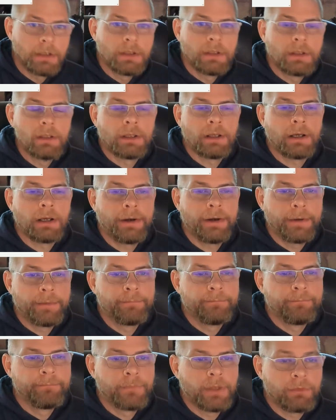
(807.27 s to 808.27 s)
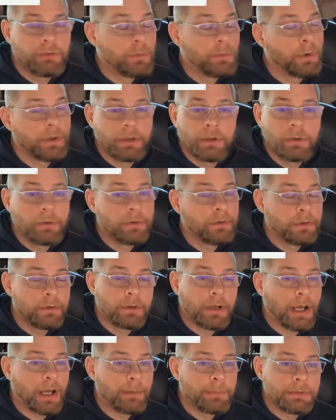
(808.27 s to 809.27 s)
If you want to do a new
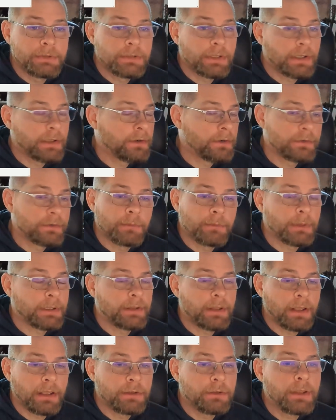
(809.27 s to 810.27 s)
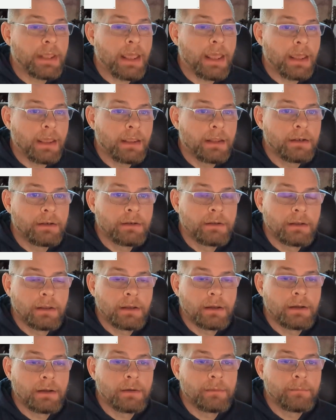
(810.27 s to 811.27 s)
compensator or something like that, you can.
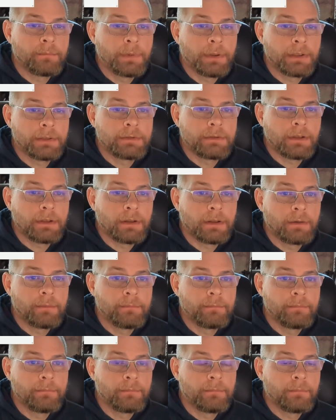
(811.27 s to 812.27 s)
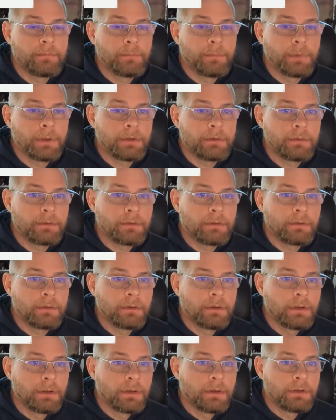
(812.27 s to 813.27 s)
But
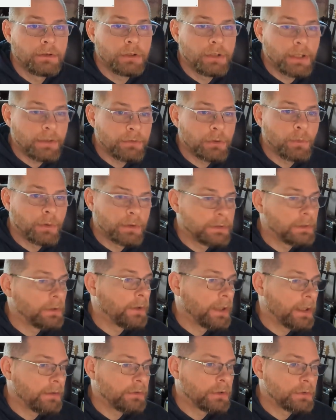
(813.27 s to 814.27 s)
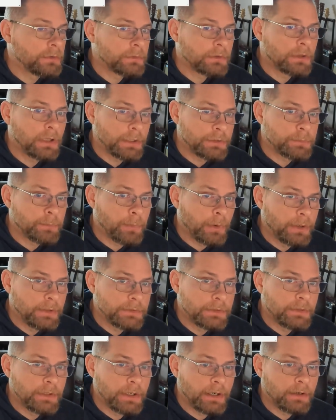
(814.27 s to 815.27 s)
you definitely want a little heavier clutch springs
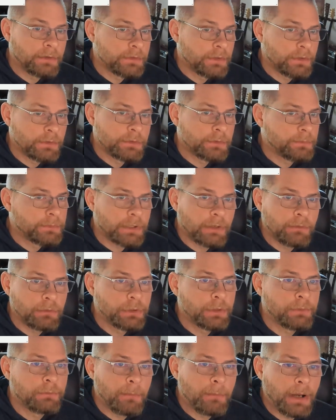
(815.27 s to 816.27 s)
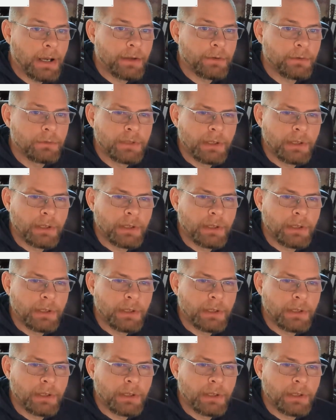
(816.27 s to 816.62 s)
in there. And so there's several different models.